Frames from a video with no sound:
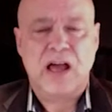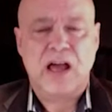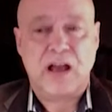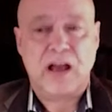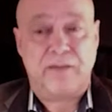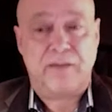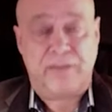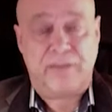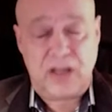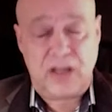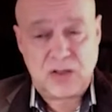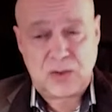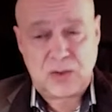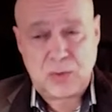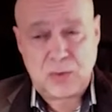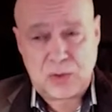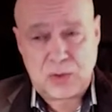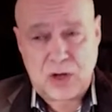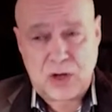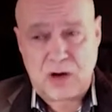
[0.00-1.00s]
and I face
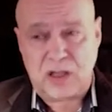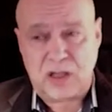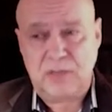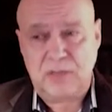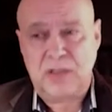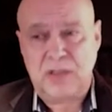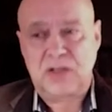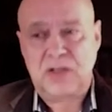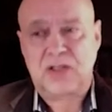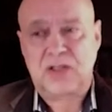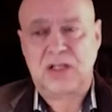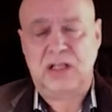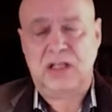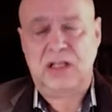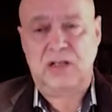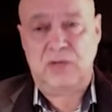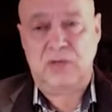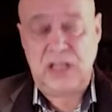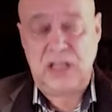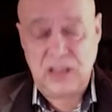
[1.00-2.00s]
those arguments,
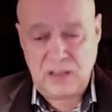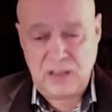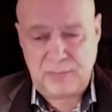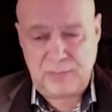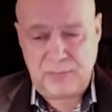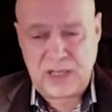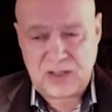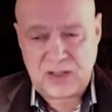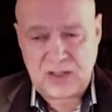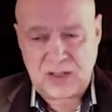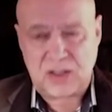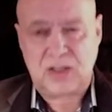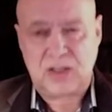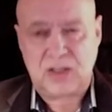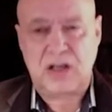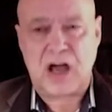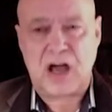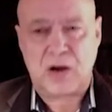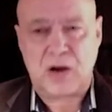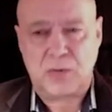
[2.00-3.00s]
in the business.
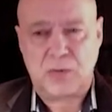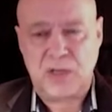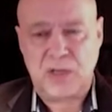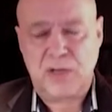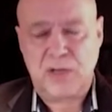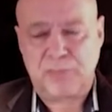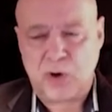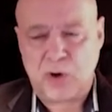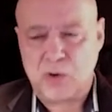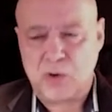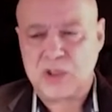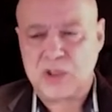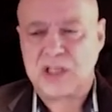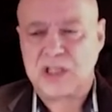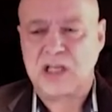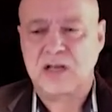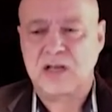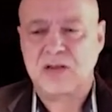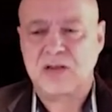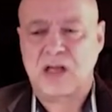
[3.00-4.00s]
And how do we approach
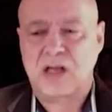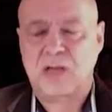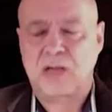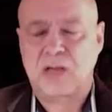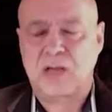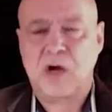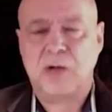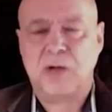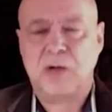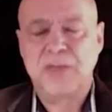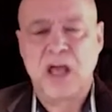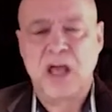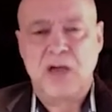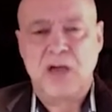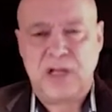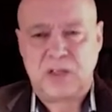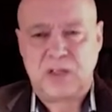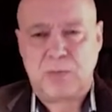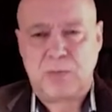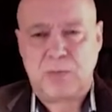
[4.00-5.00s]
things like, well,
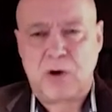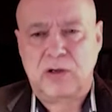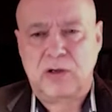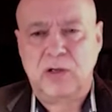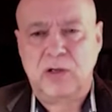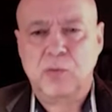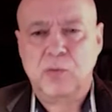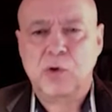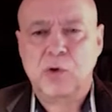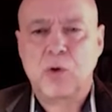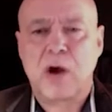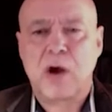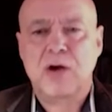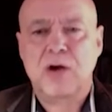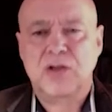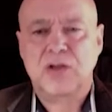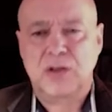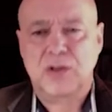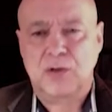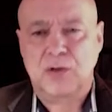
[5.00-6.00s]
benchmarking
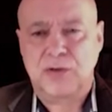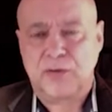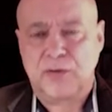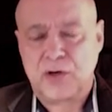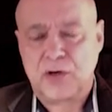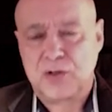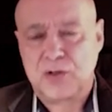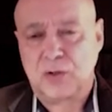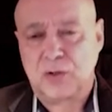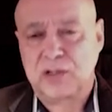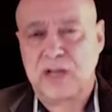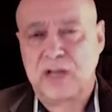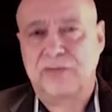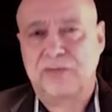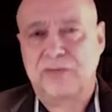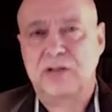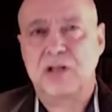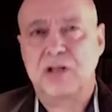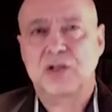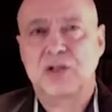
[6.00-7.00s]
requires a universal
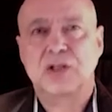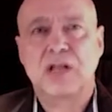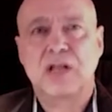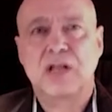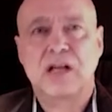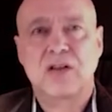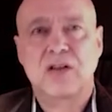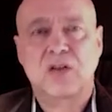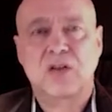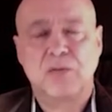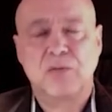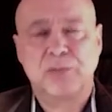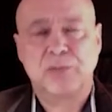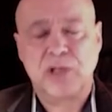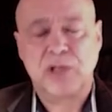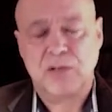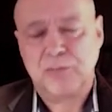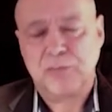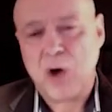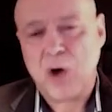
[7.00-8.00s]
definition that is
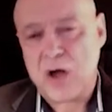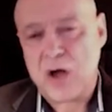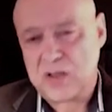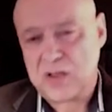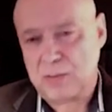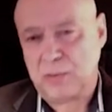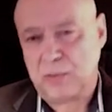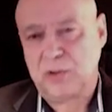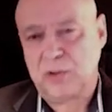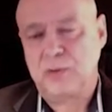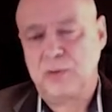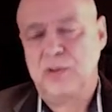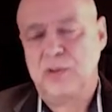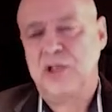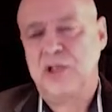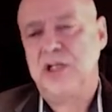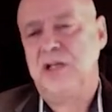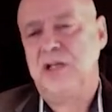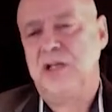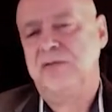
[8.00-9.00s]
simply impossible to
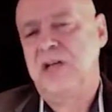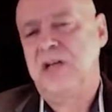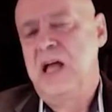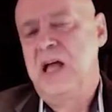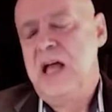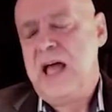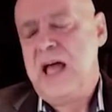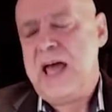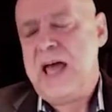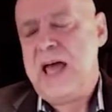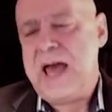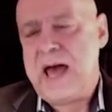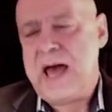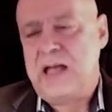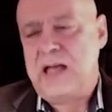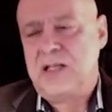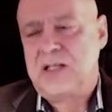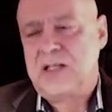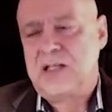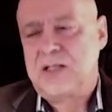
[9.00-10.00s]
achieve,
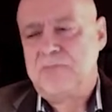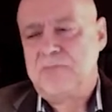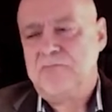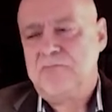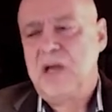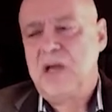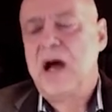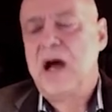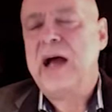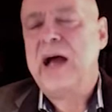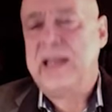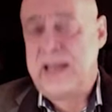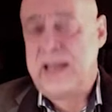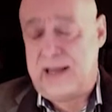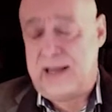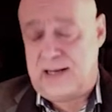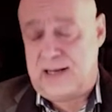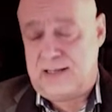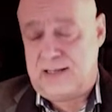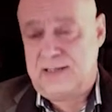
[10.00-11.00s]
and I
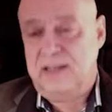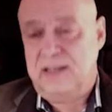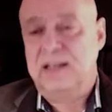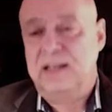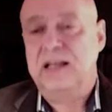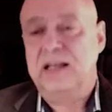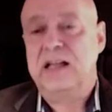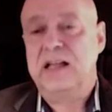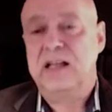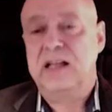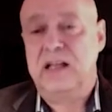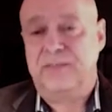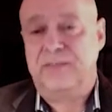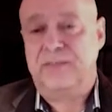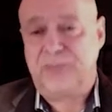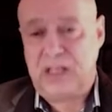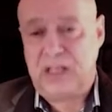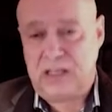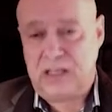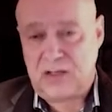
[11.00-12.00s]
get it.
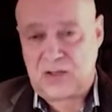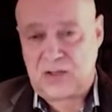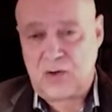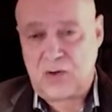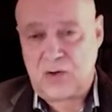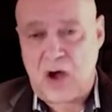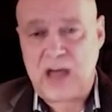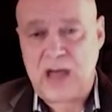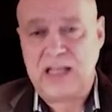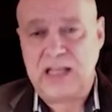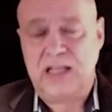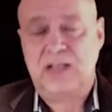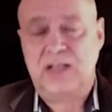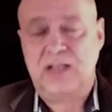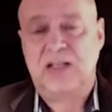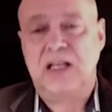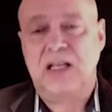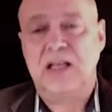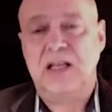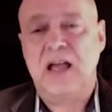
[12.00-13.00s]
It is not
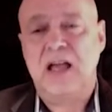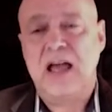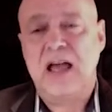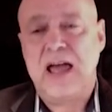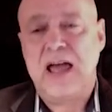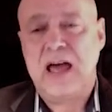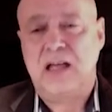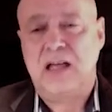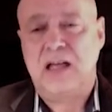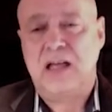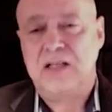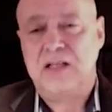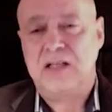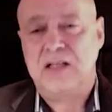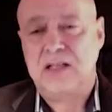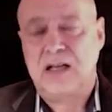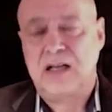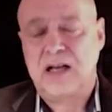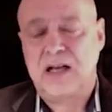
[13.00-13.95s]
easy, and